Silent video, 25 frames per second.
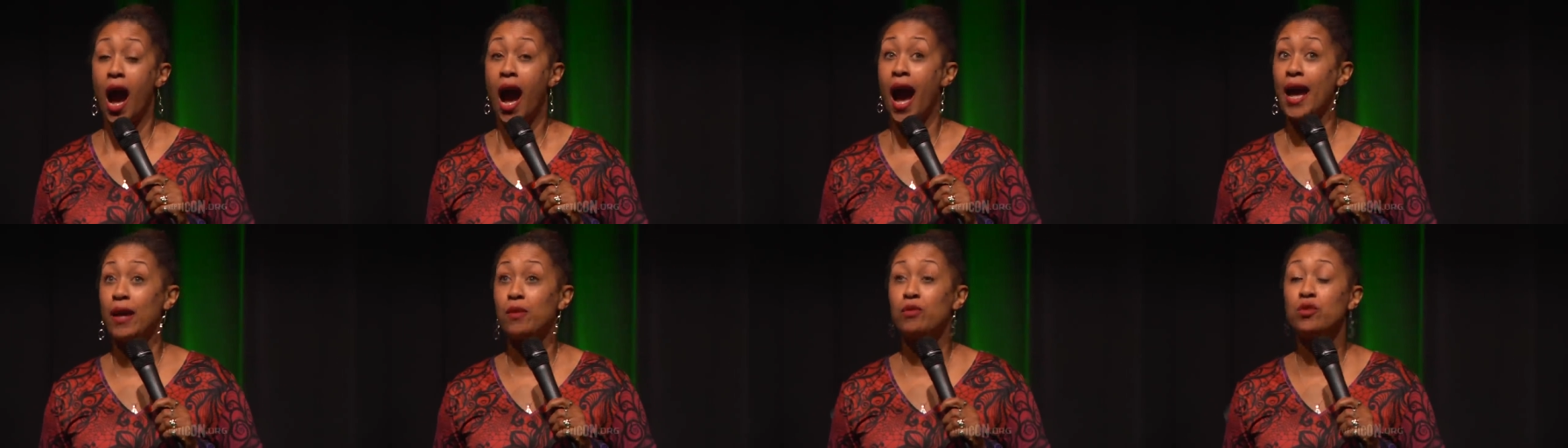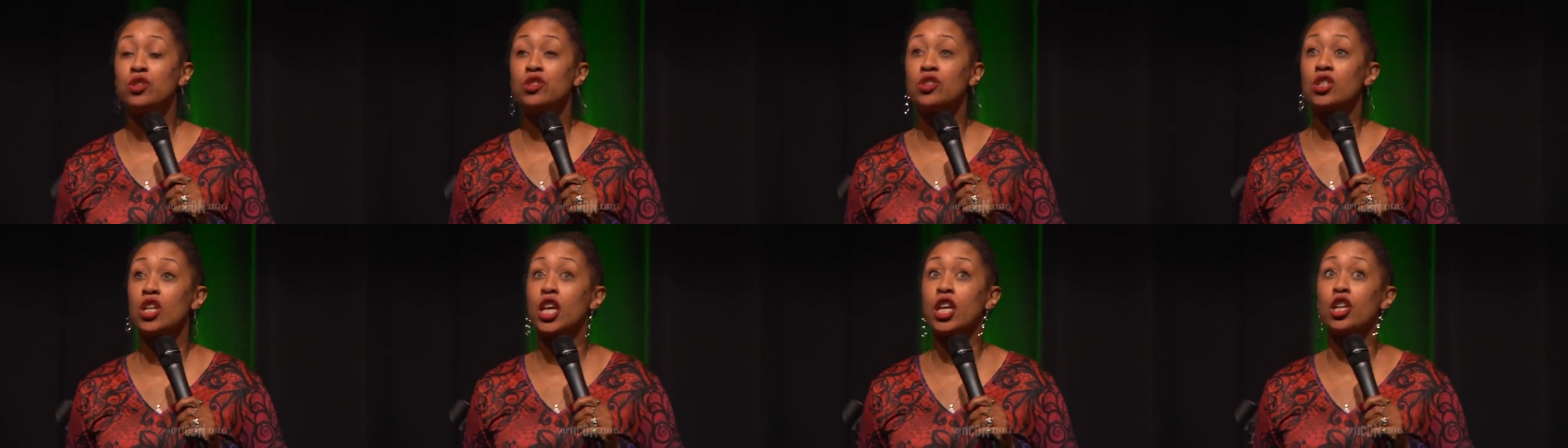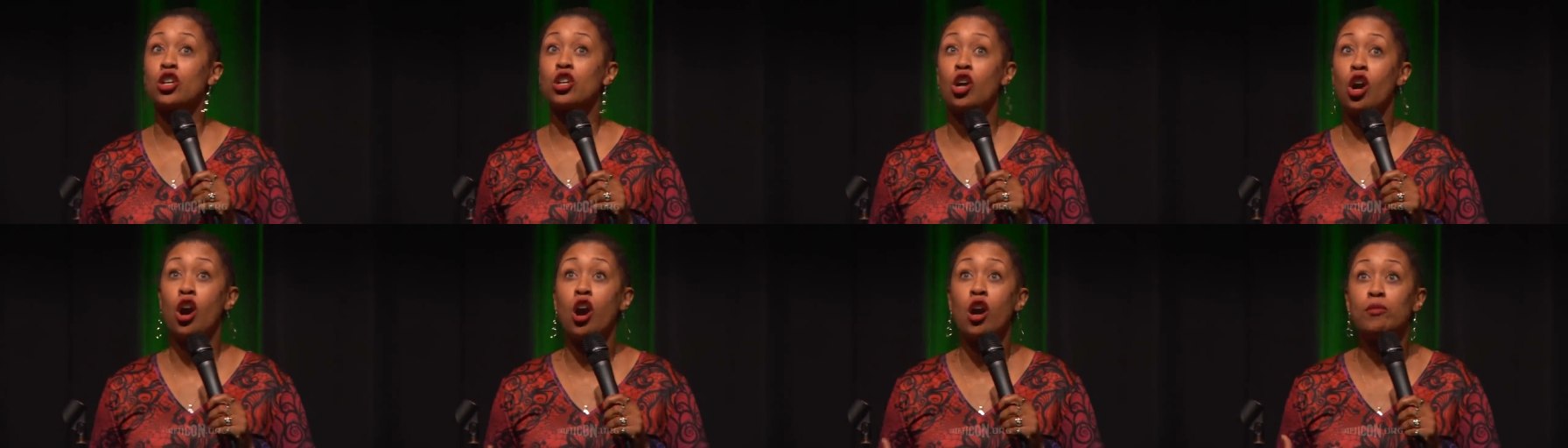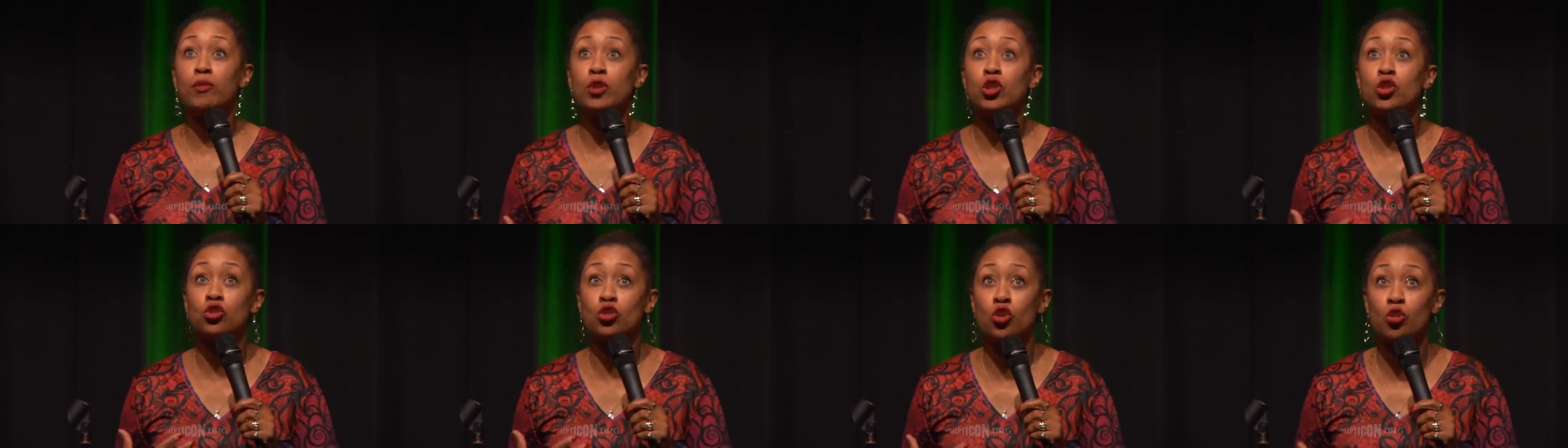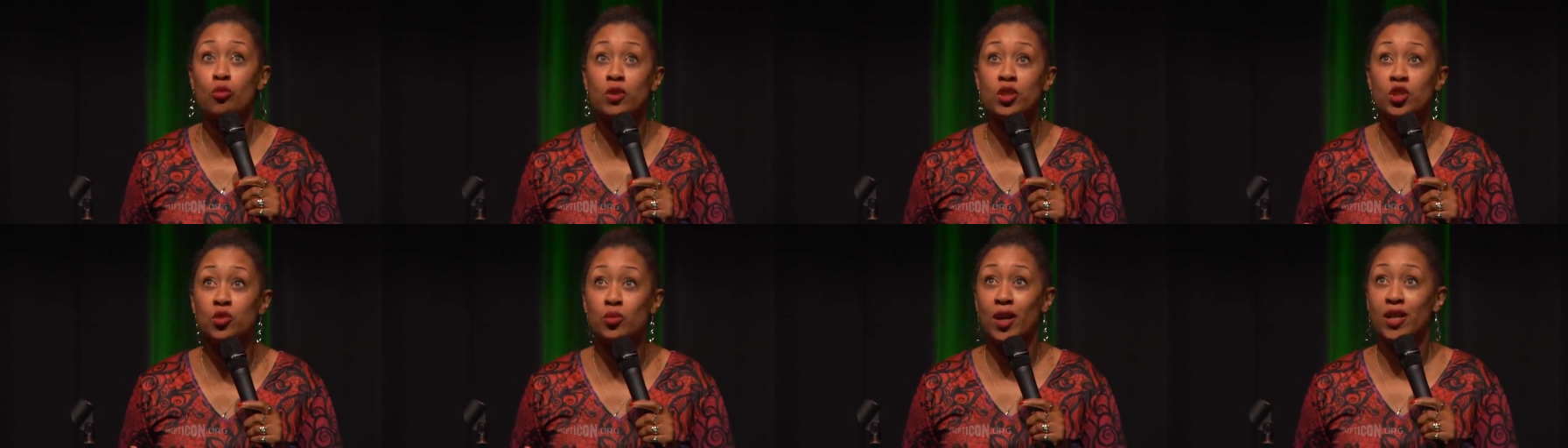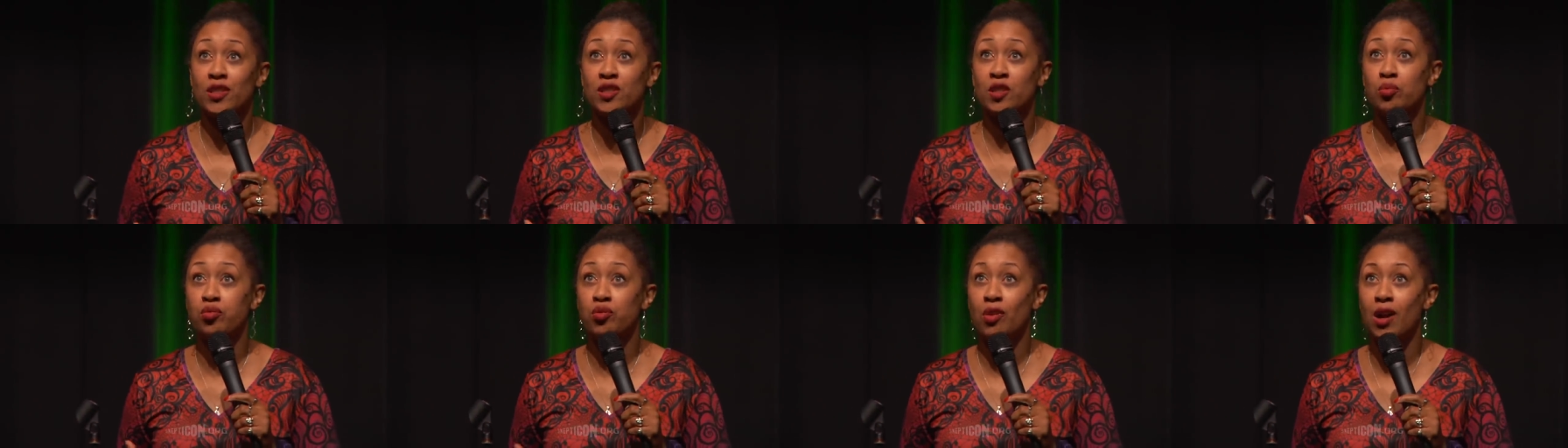I was, it caught me so much
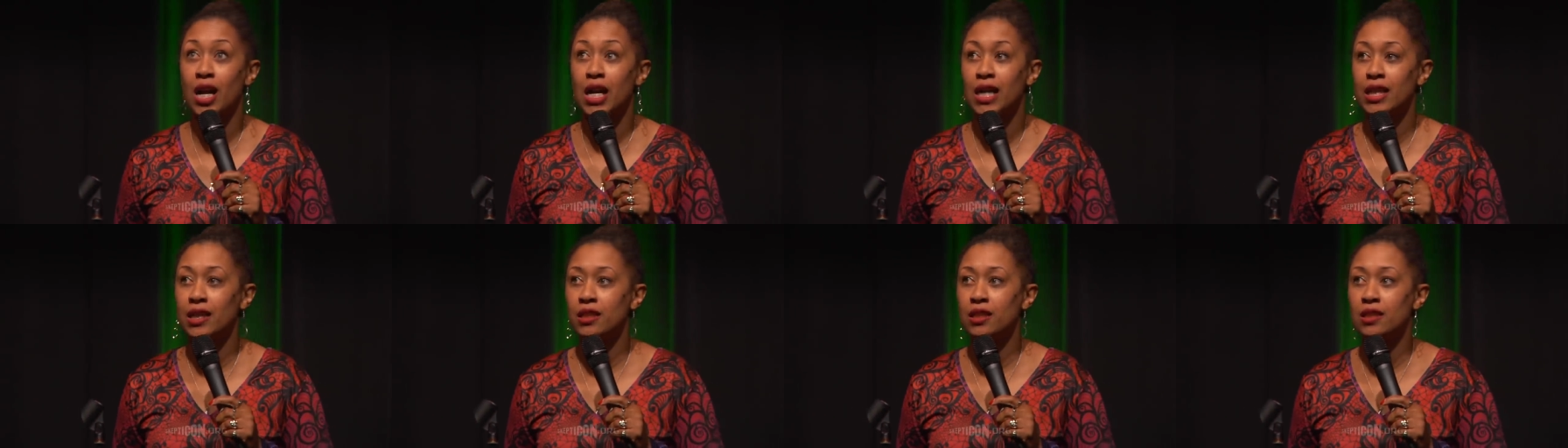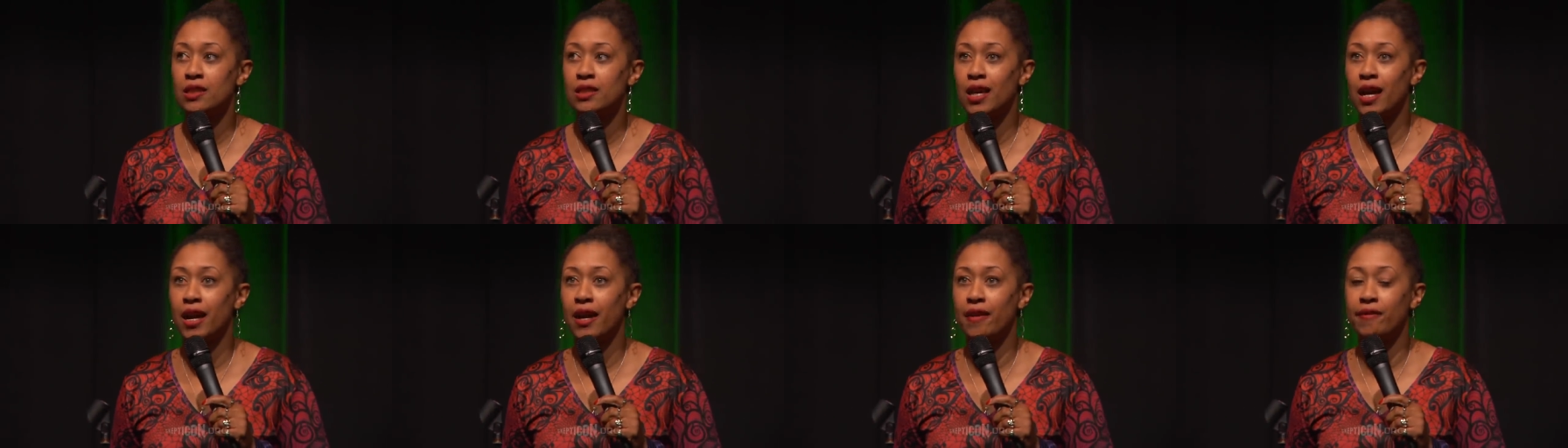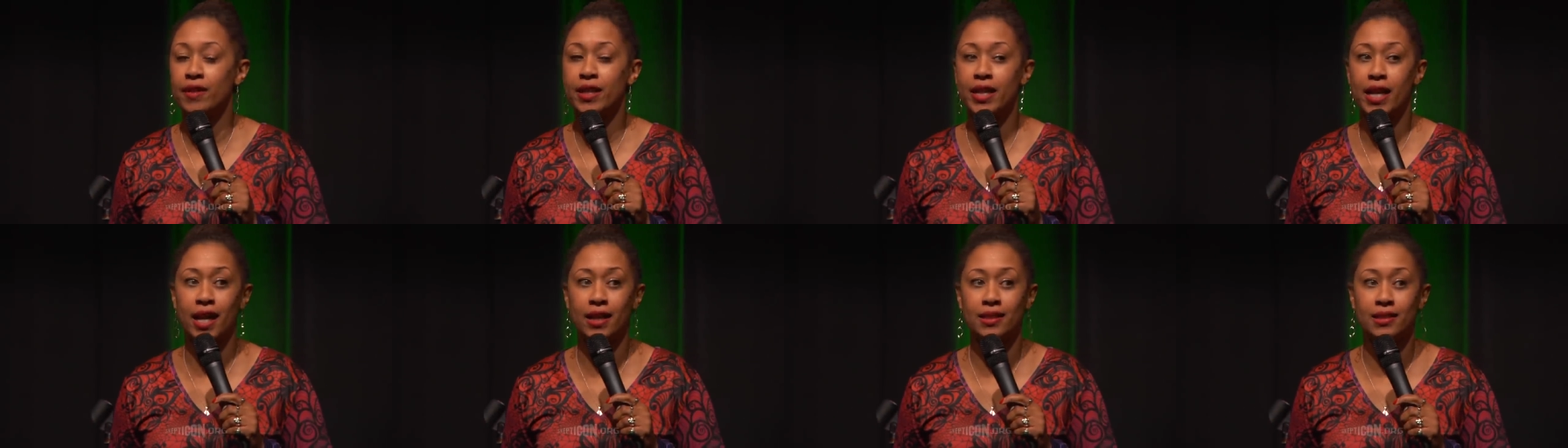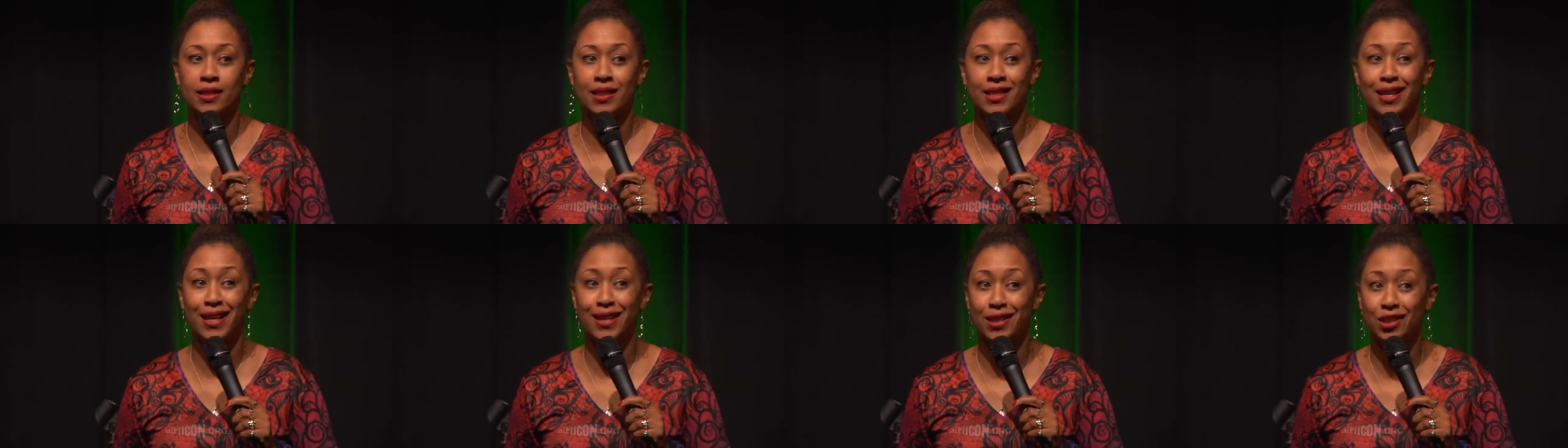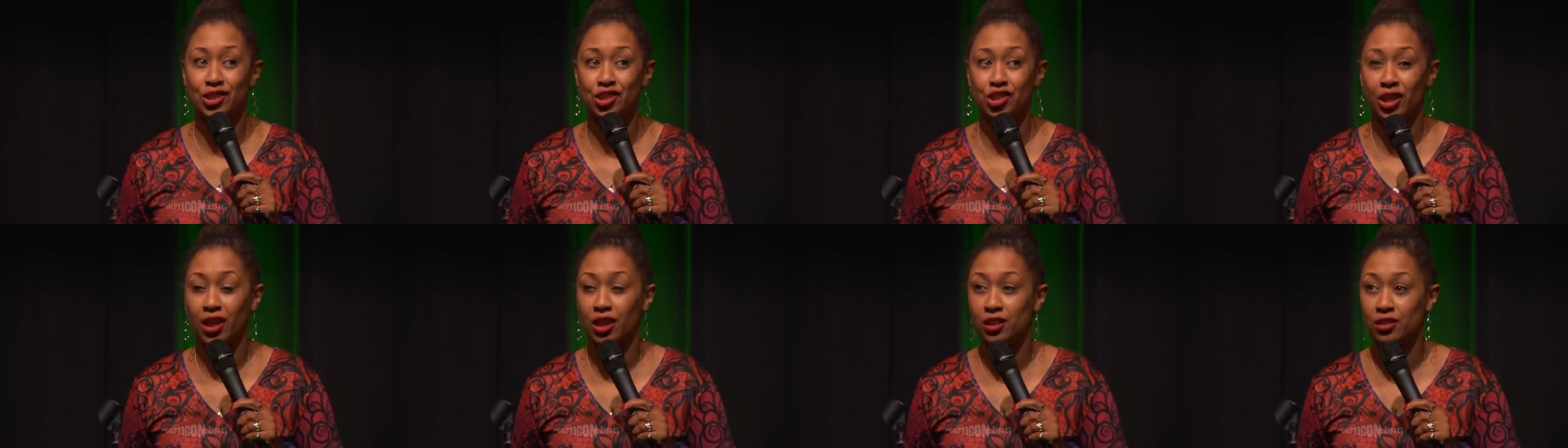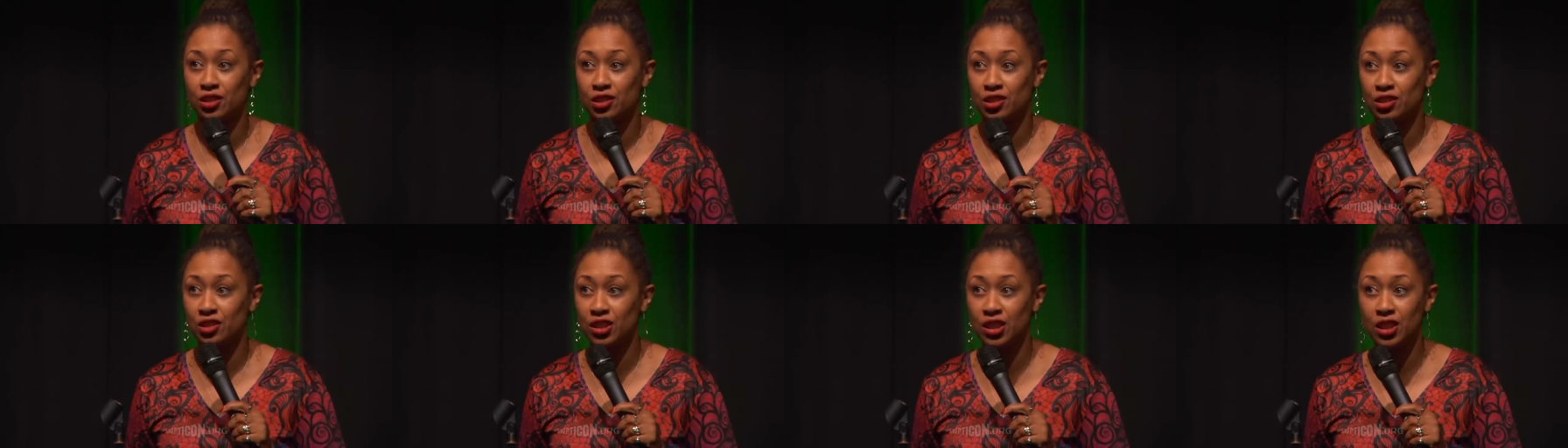by surprise, I reacted kind of
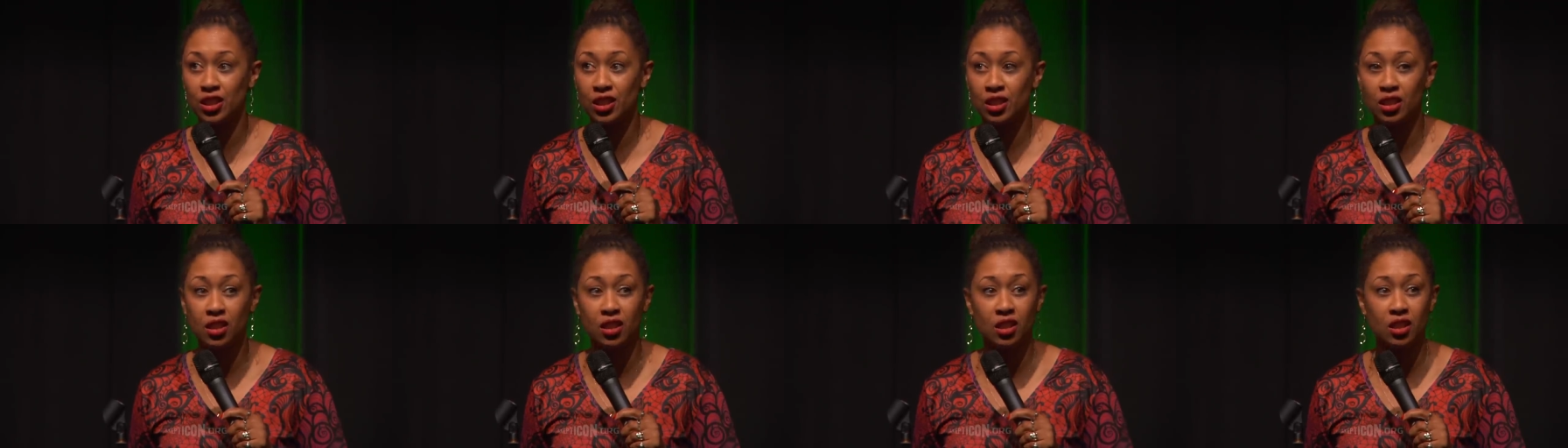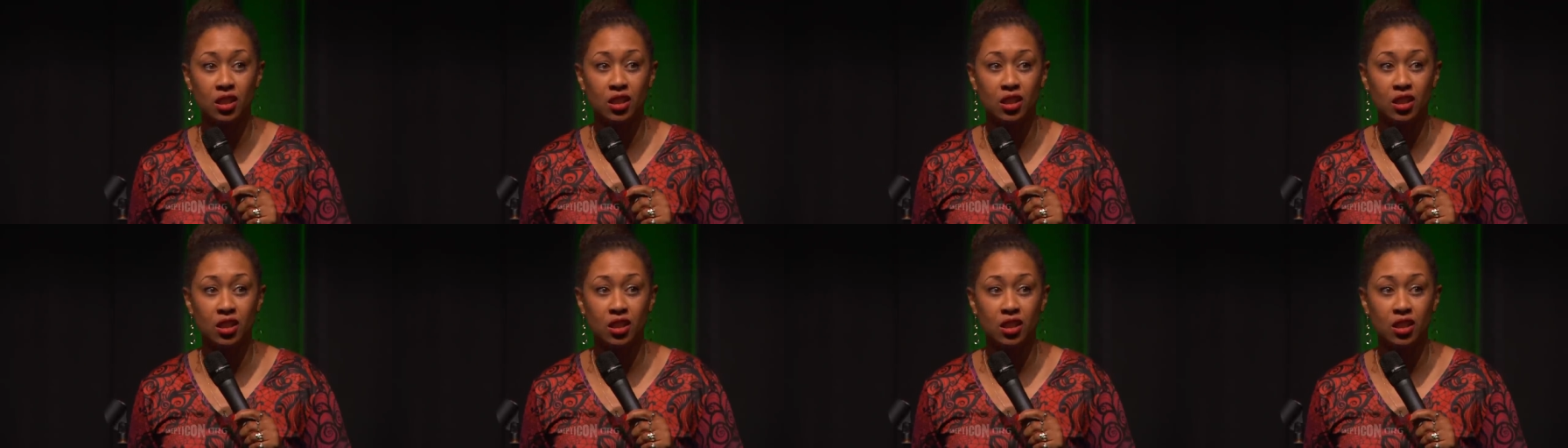childishly.